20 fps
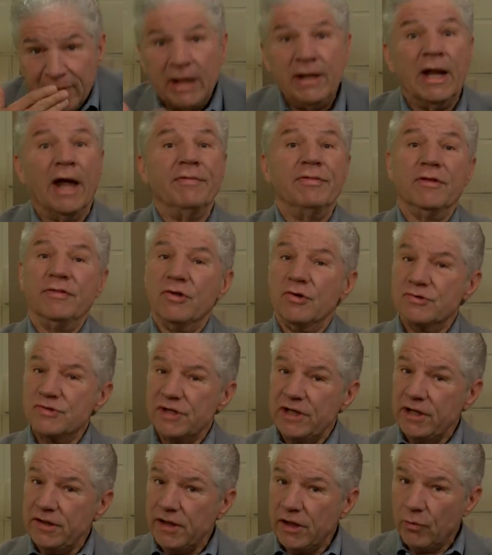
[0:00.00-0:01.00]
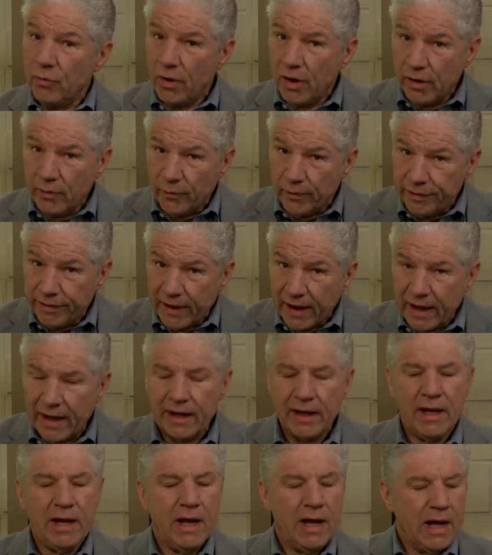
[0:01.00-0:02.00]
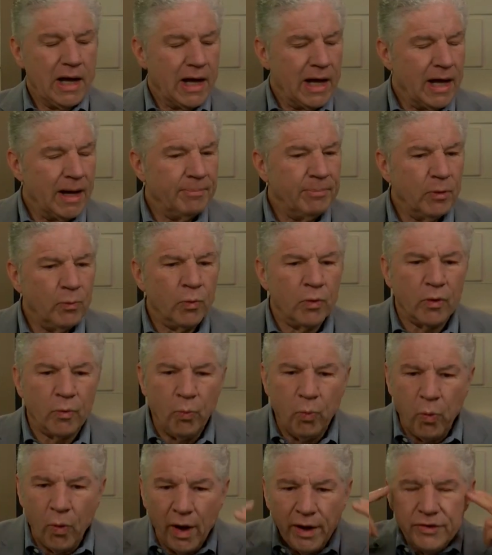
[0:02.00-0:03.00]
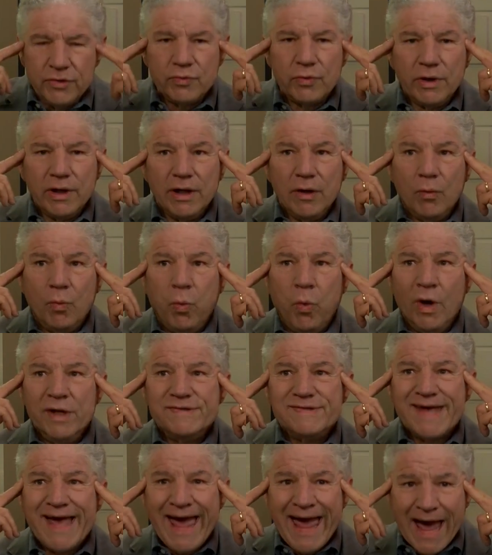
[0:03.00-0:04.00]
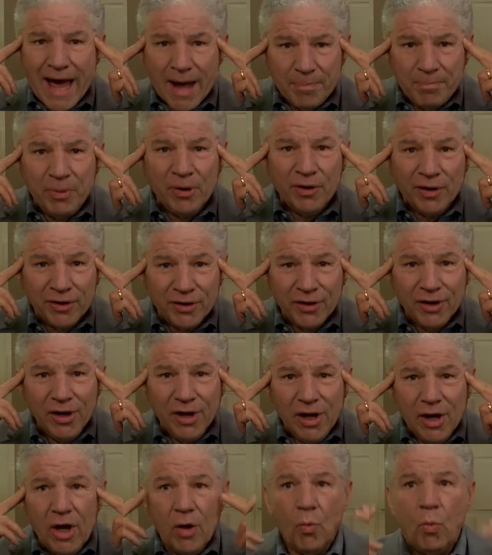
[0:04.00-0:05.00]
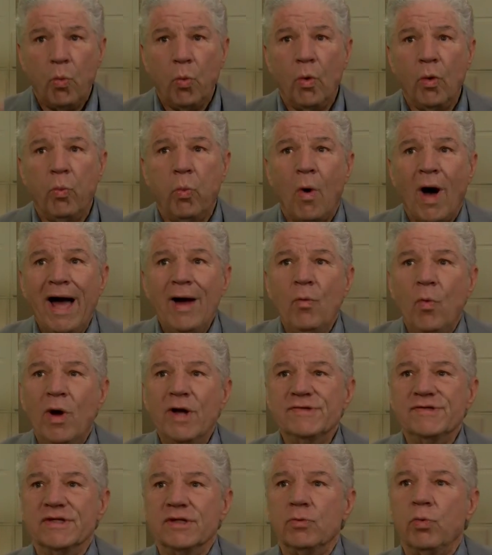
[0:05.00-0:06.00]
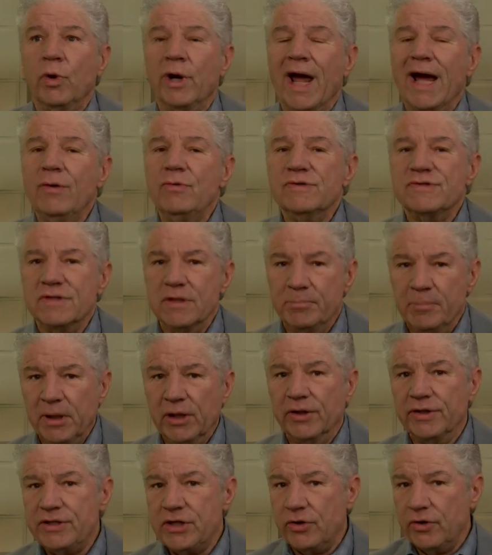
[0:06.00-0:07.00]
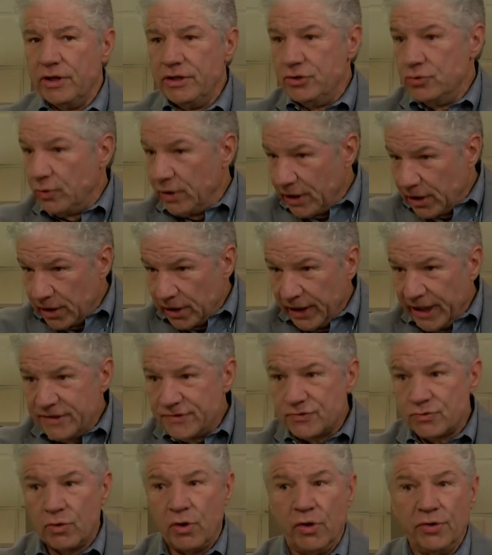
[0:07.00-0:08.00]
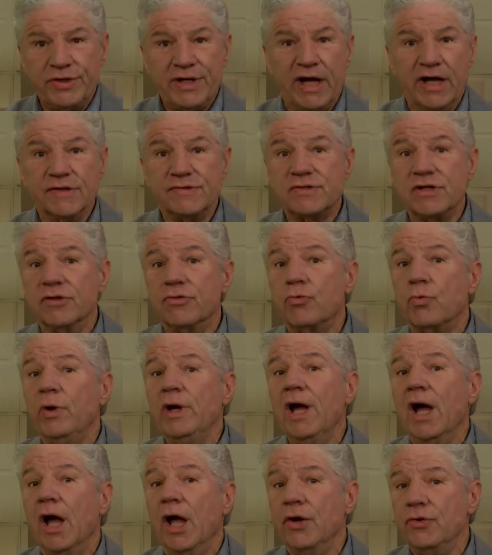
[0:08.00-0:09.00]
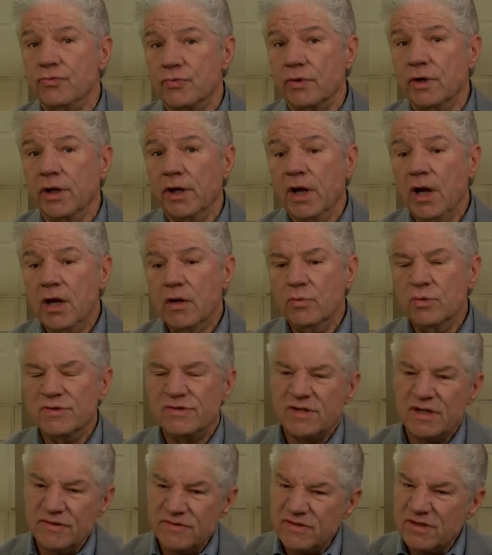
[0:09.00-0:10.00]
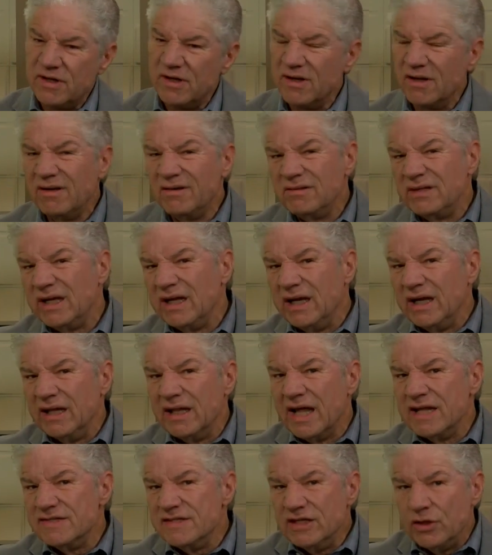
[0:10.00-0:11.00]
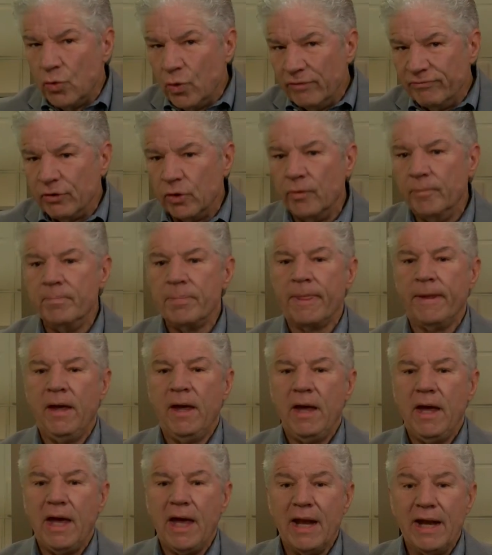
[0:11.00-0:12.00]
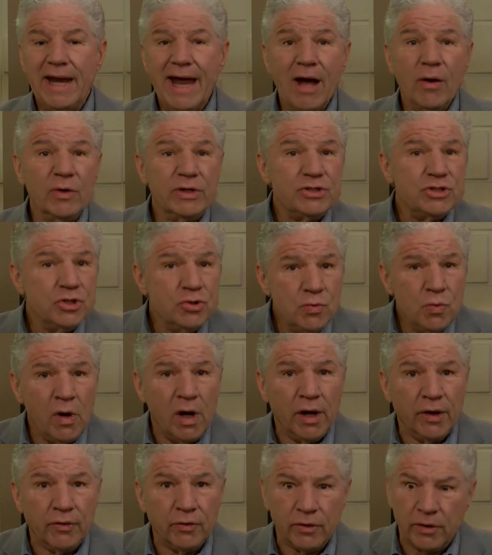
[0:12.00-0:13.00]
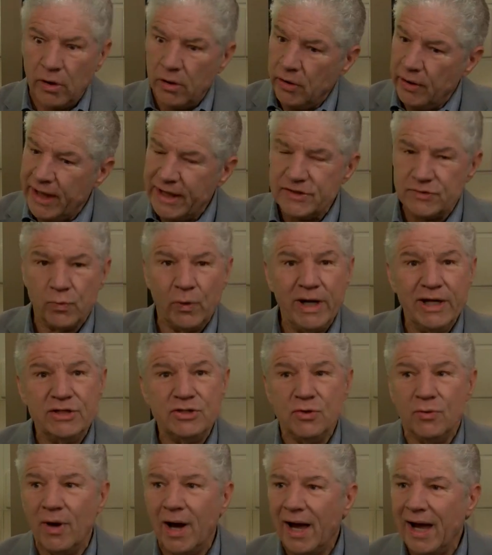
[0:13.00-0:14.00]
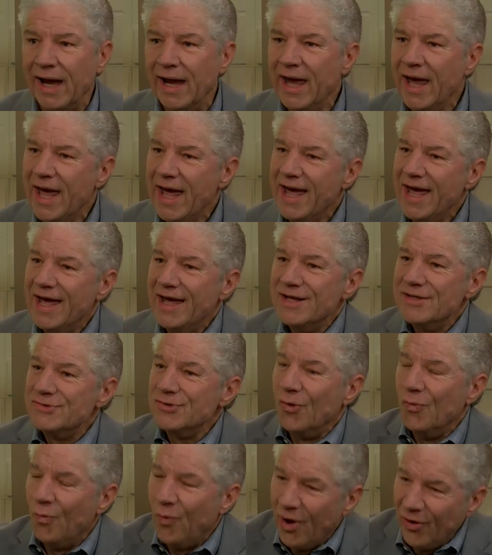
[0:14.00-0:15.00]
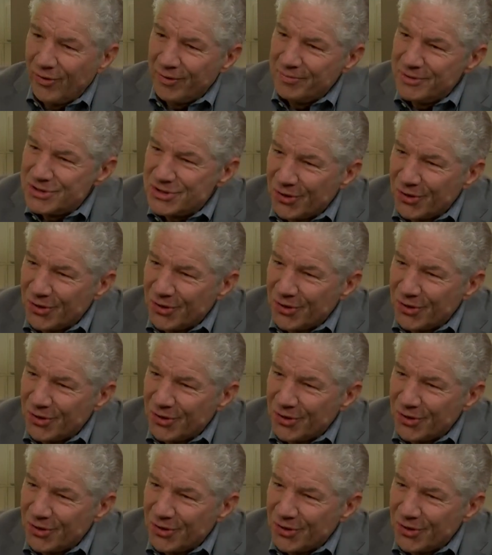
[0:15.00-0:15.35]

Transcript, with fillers: not that there's anything wrong with that, uh, but we're wondering what's happened. Why was it when I was in the military doing cholesterol tests, a 300 was considered, okay, that's equivocal. And now a 200, oh, that's way too high. So welcome to the